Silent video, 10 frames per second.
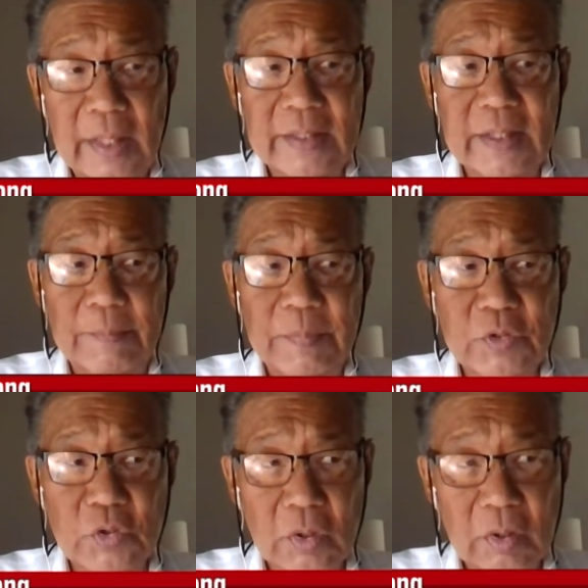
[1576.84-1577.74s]
that
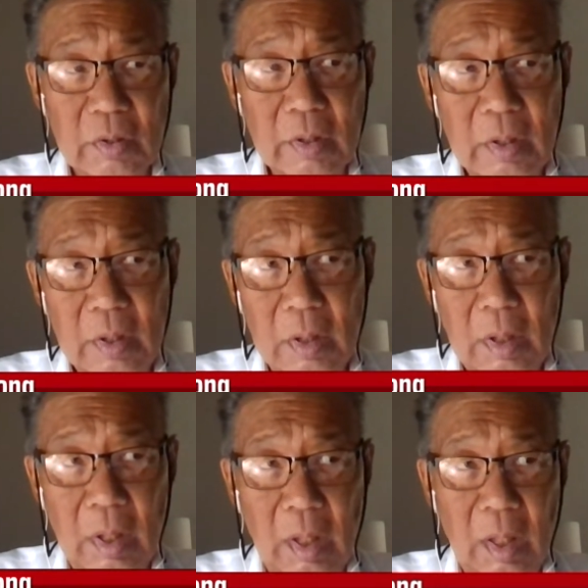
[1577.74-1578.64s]
temperature
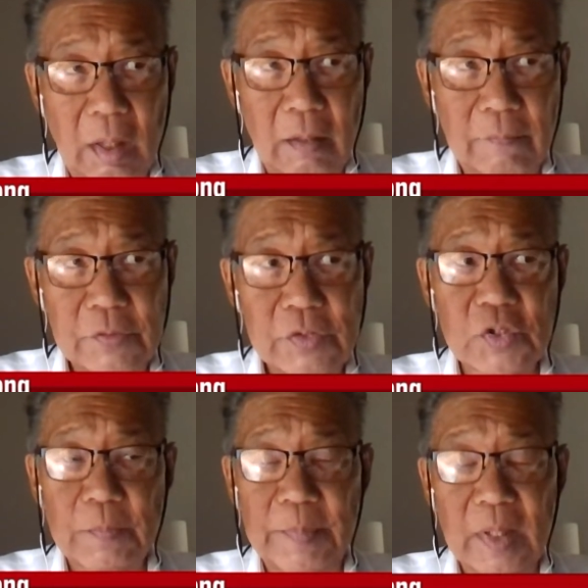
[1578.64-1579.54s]
uh,
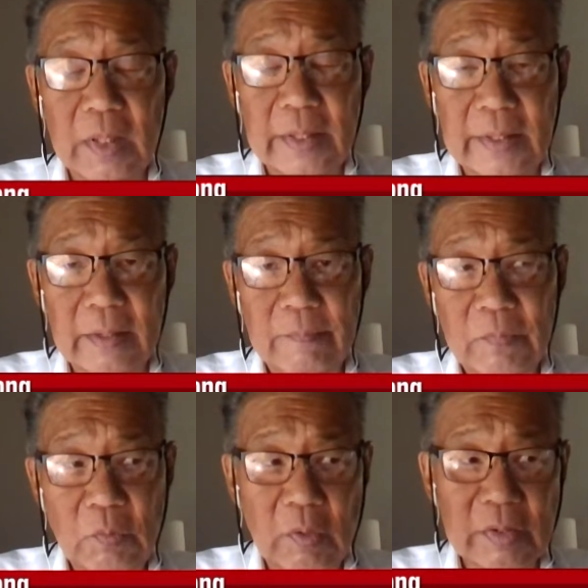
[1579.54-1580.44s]
stability,
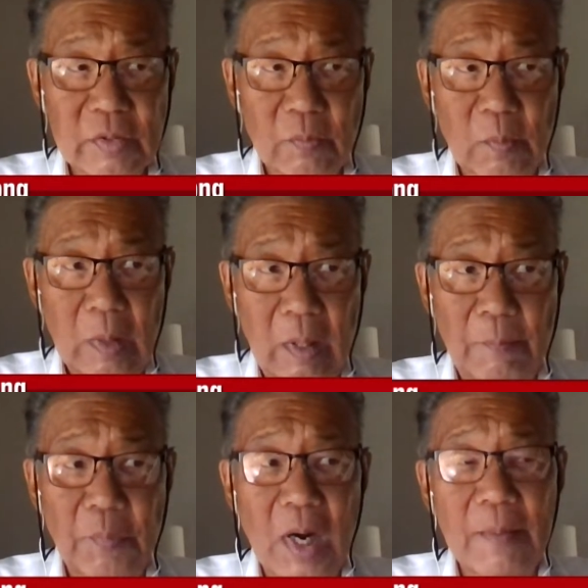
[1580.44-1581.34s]
whereas
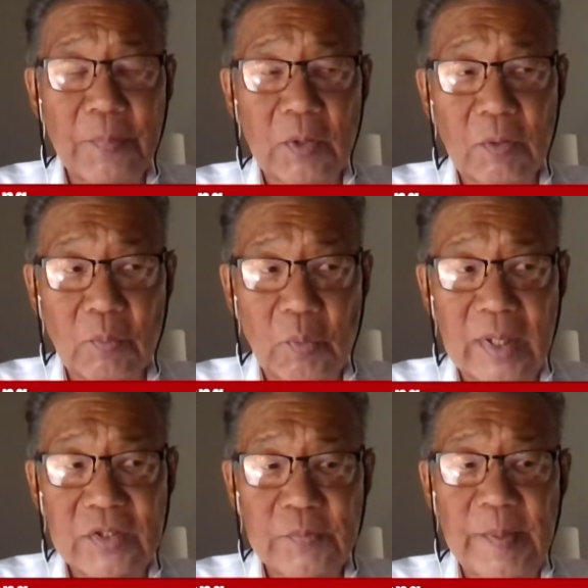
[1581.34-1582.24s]
a proper
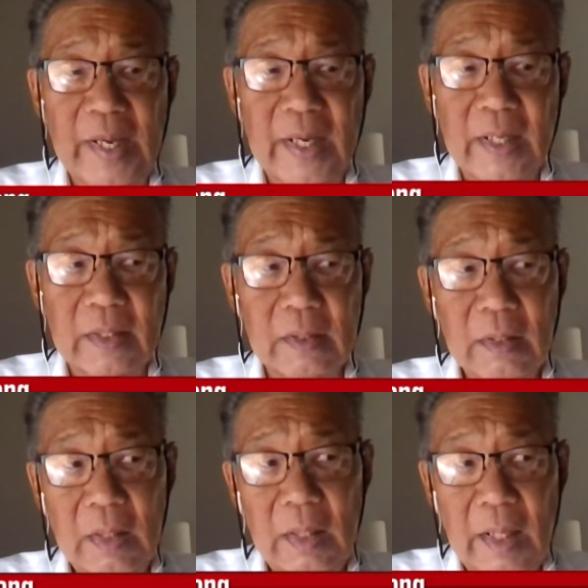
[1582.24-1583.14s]
race pad
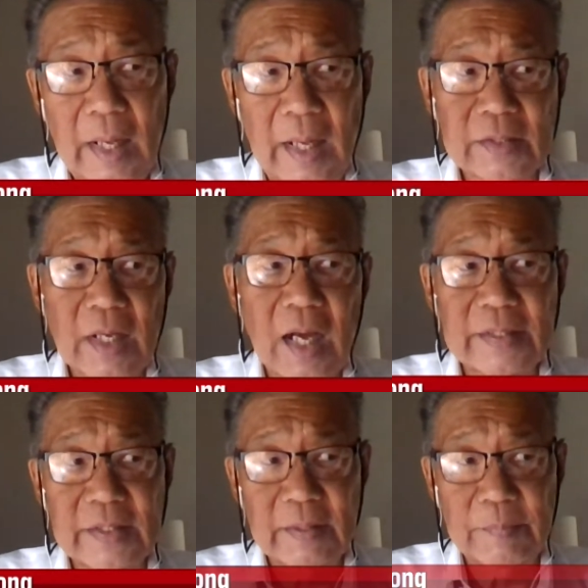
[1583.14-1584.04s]
has
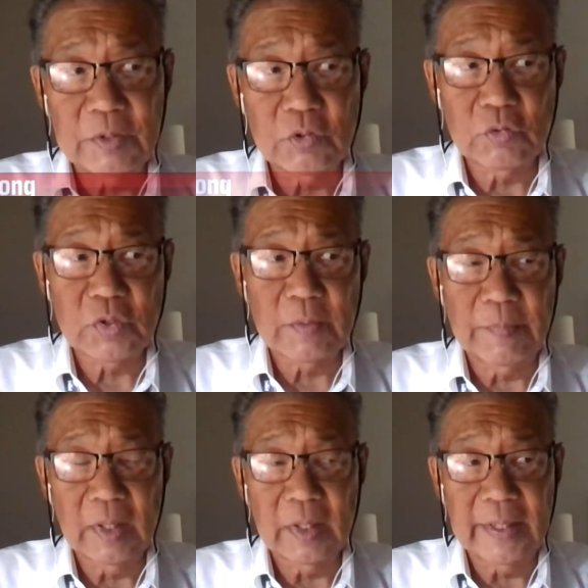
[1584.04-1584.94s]
high temperature
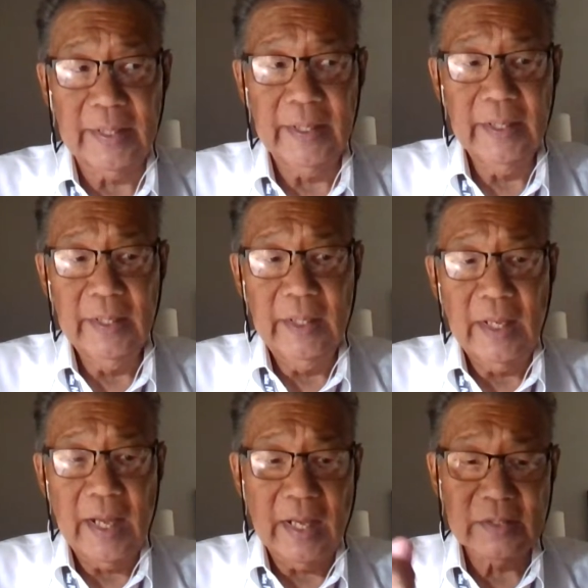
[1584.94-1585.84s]
stability,
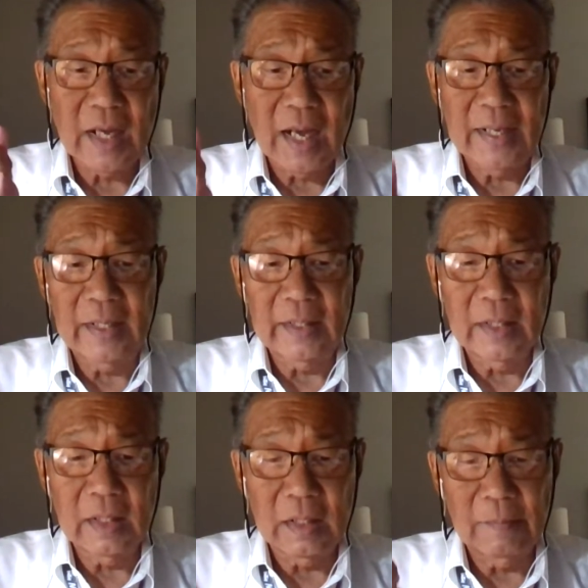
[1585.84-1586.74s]
has high
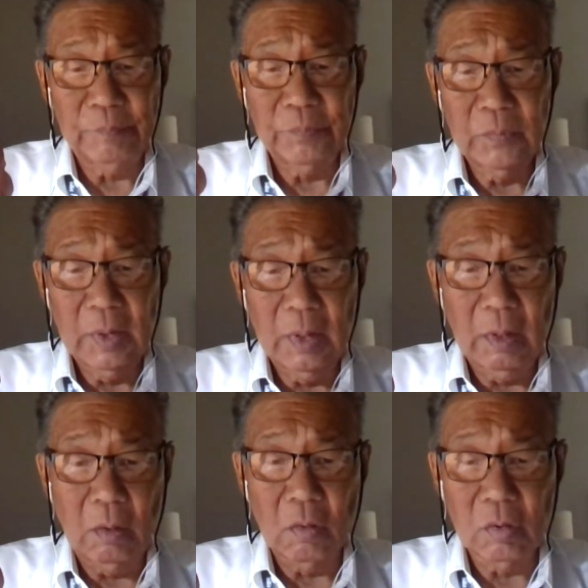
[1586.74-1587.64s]
uh,
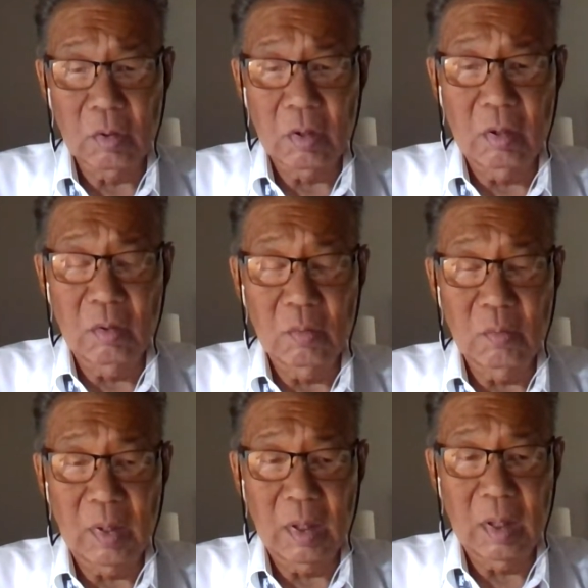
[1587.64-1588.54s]
or
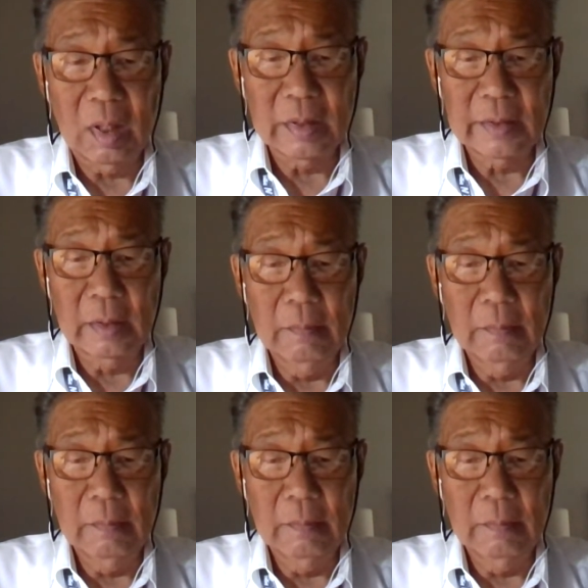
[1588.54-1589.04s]
low